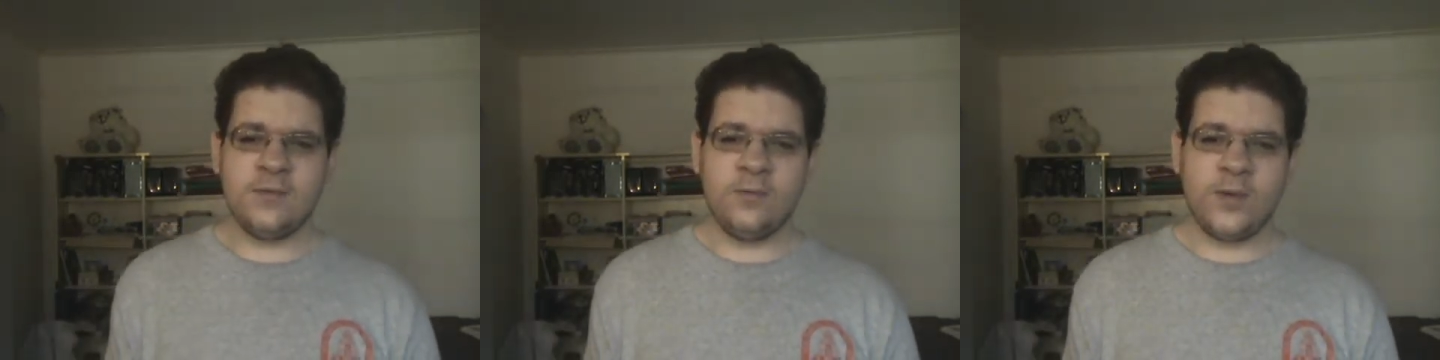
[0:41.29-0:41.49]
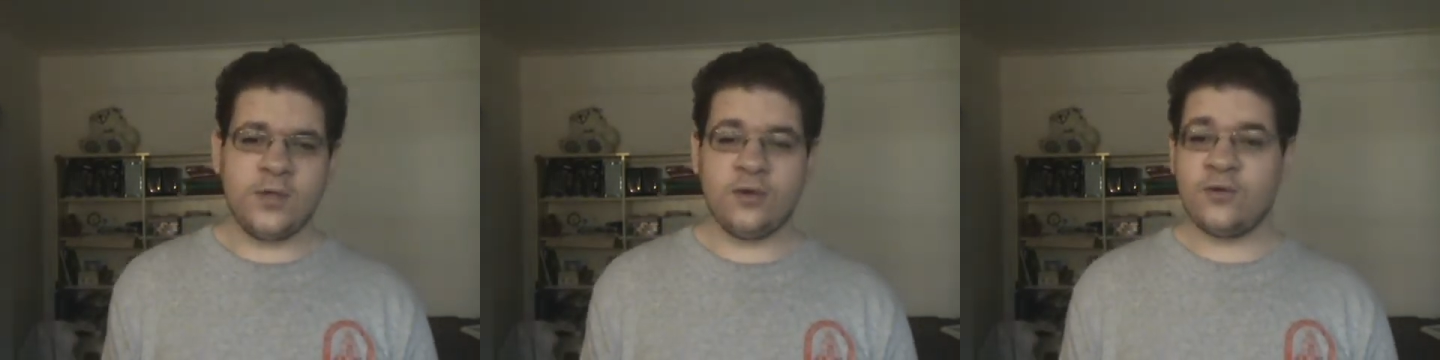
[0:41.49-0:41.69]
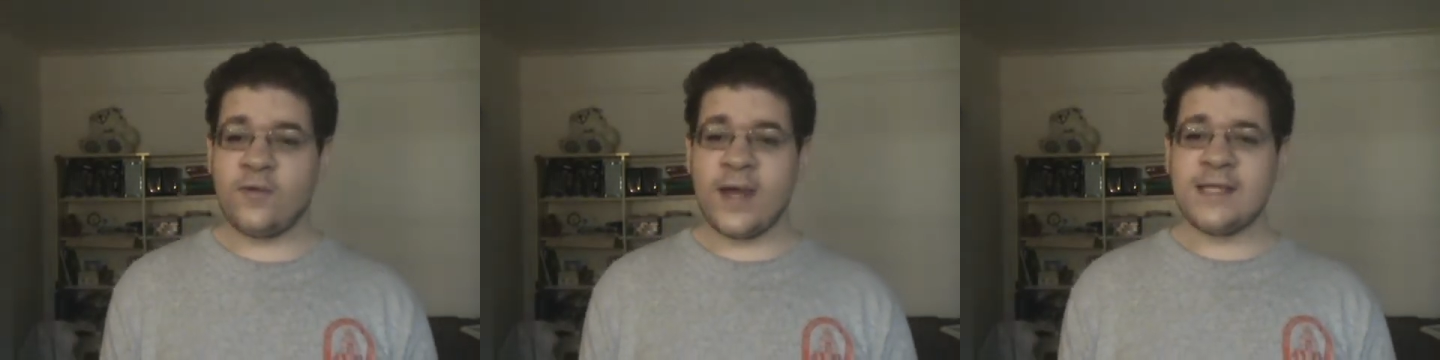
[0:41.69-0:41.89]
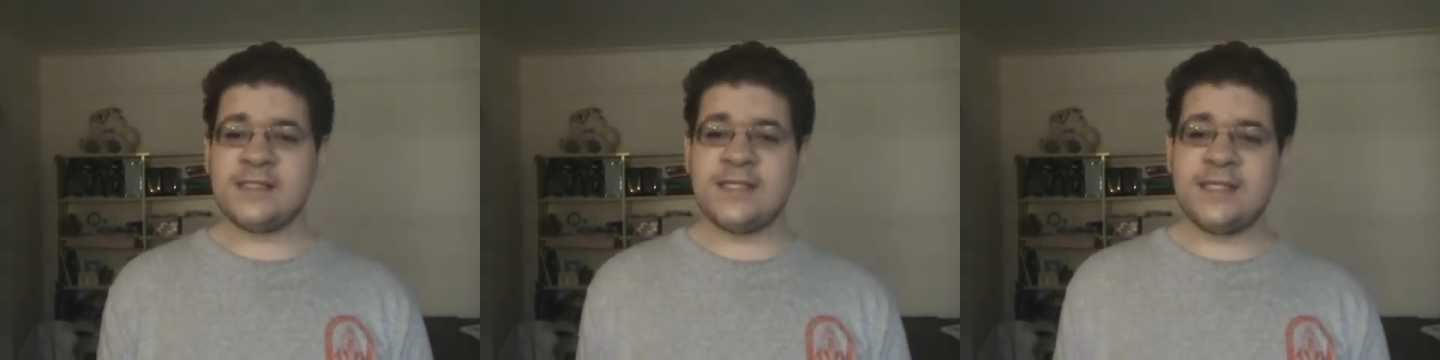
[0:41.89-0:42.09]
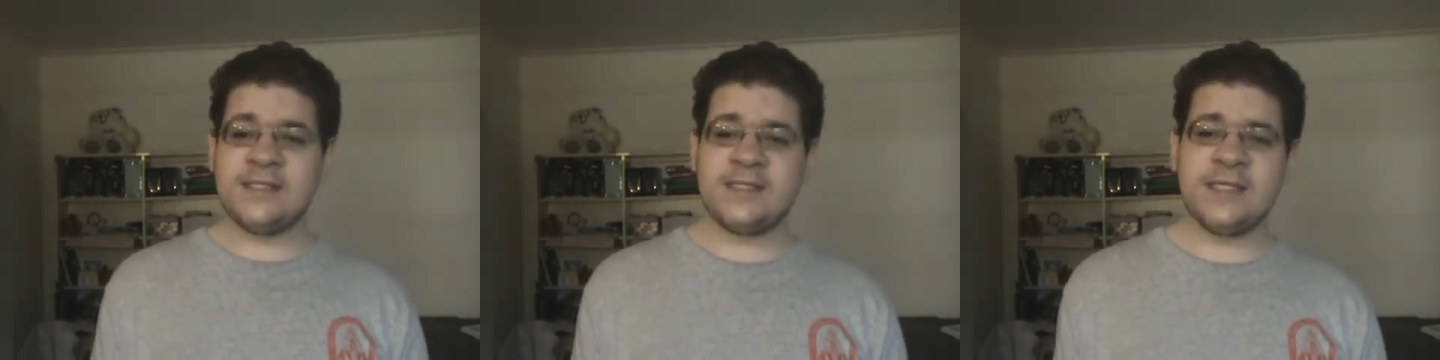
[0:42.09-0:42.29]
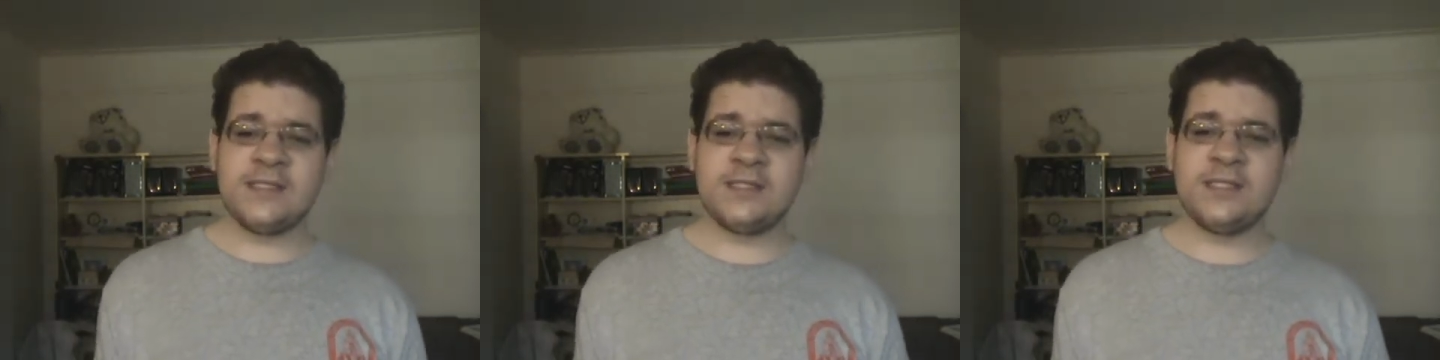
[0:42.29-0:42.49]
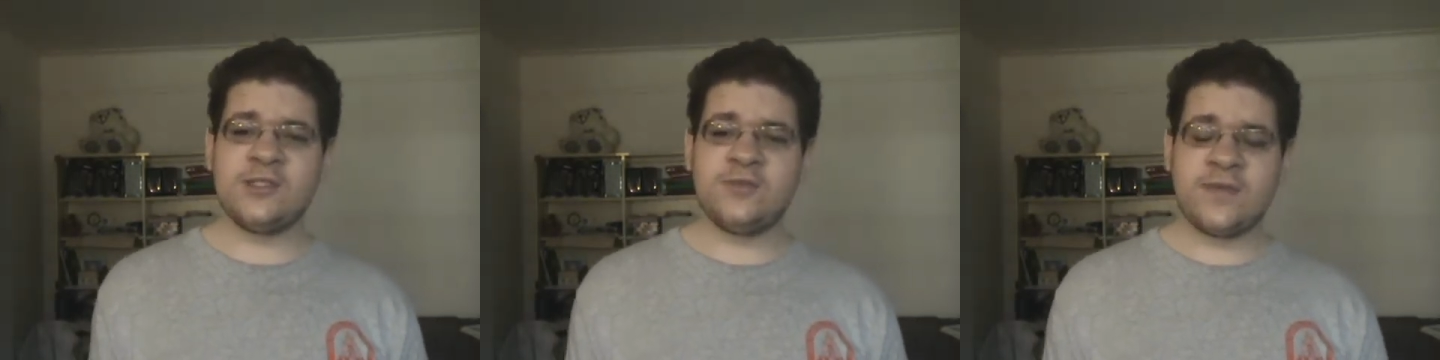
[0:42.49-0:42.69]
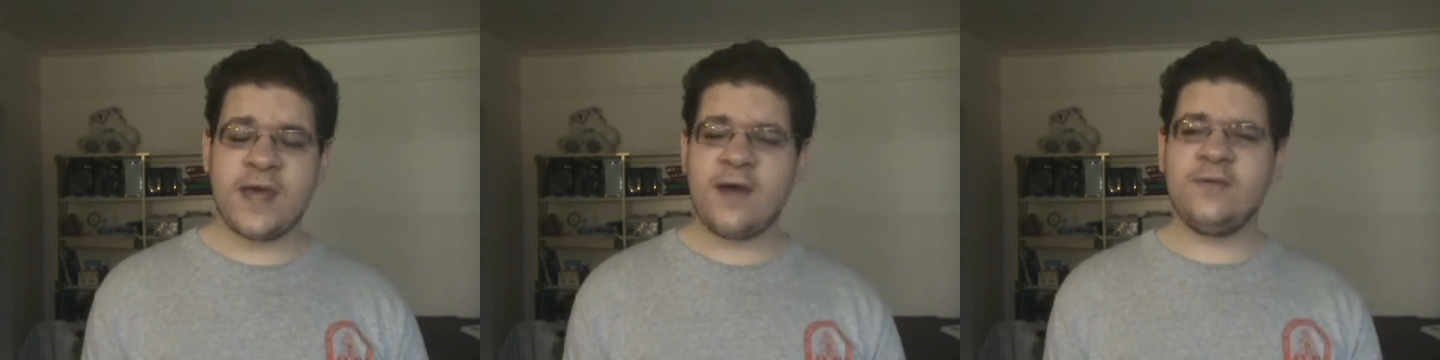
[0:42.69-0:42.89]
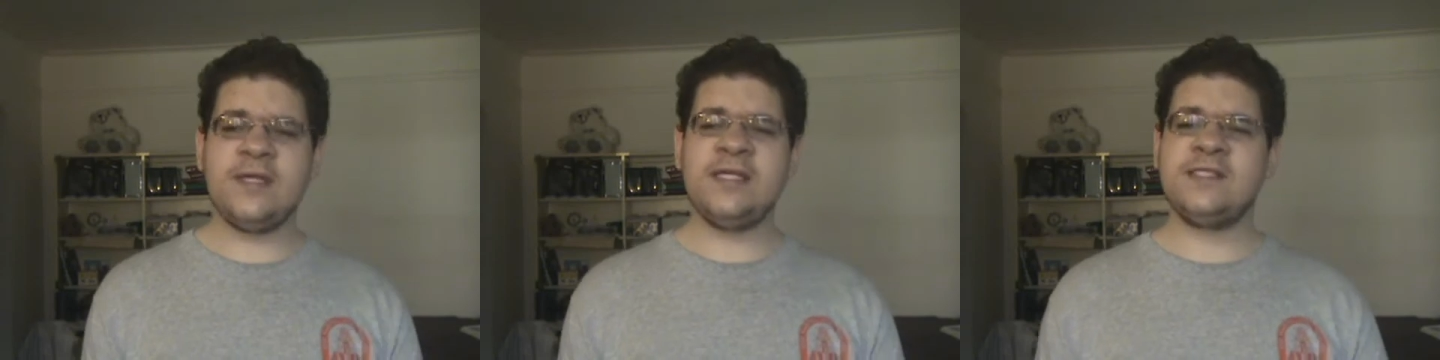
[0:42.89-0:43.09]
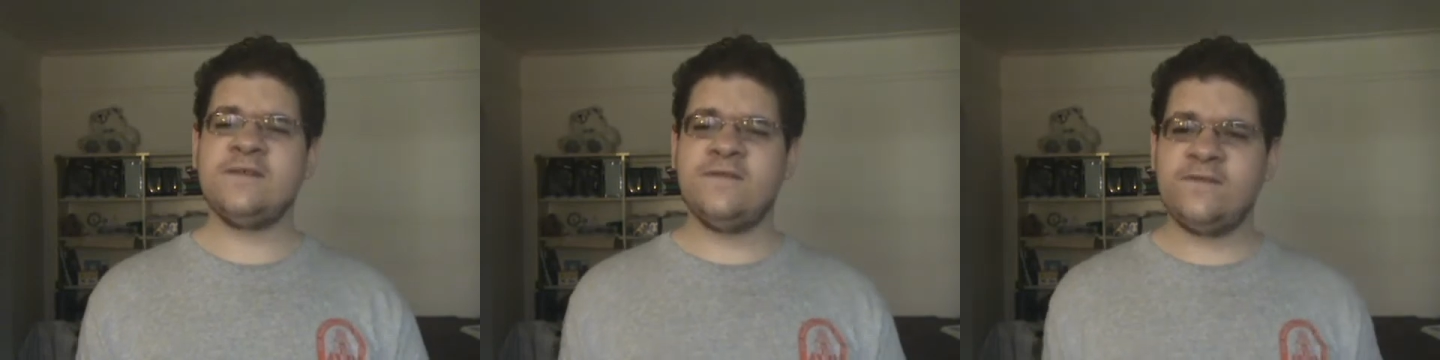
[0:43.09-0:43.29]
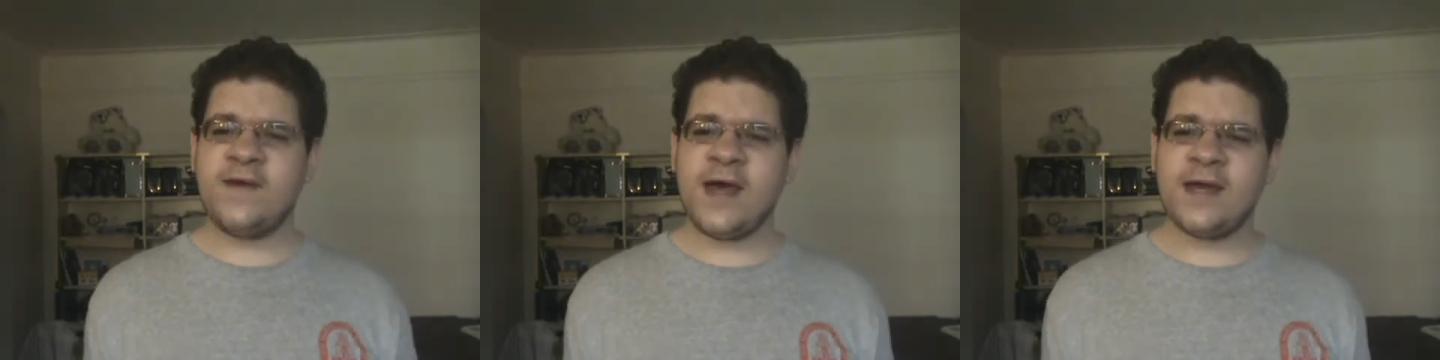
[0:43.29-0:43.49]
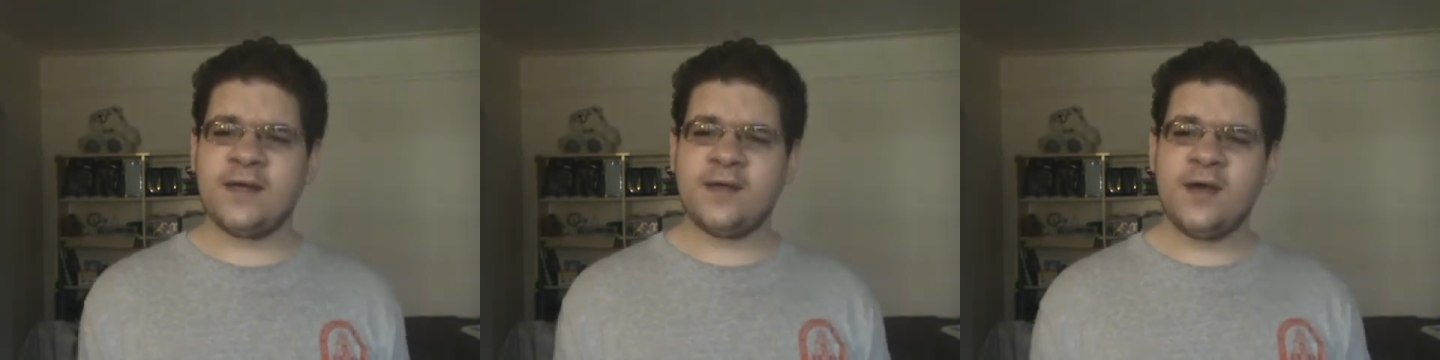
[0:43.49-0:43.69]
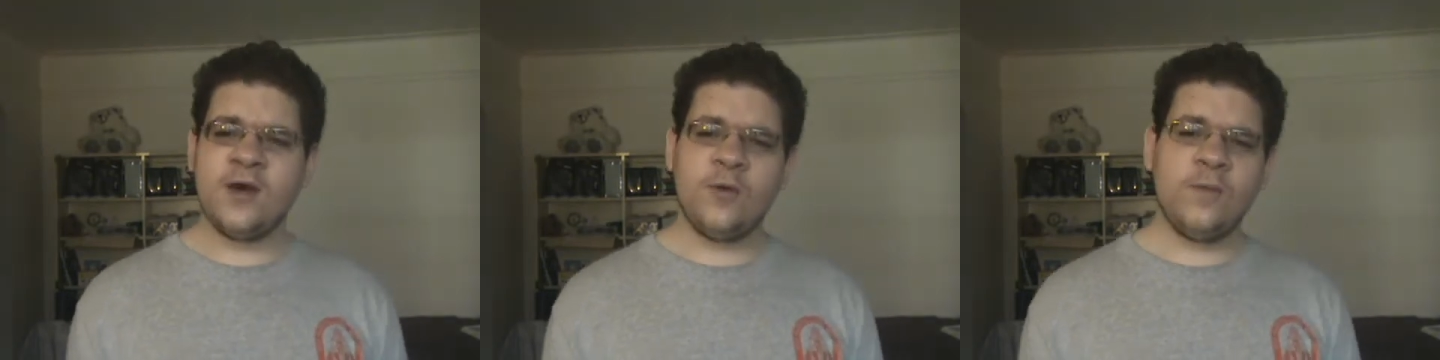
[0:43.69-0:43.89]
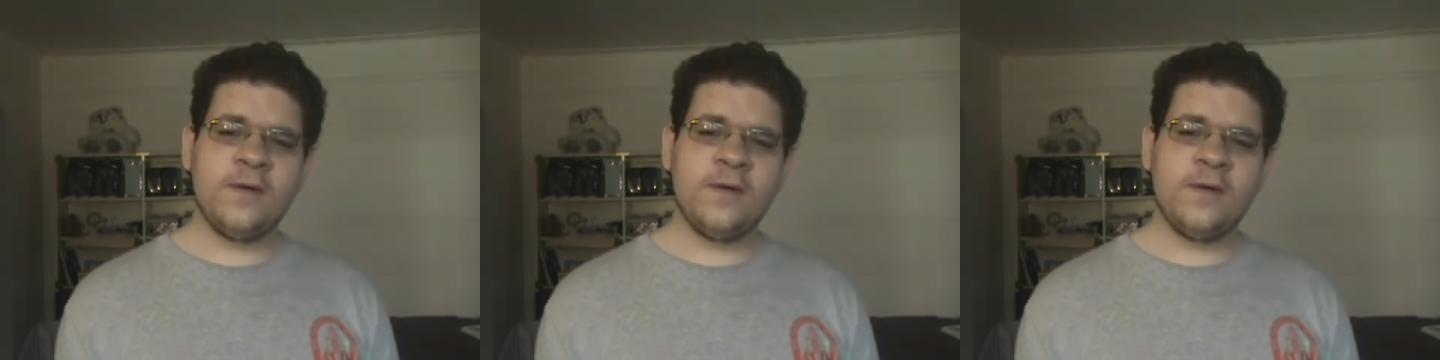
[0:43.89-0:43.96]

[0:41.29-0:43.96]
When you're granted existence without need to fight,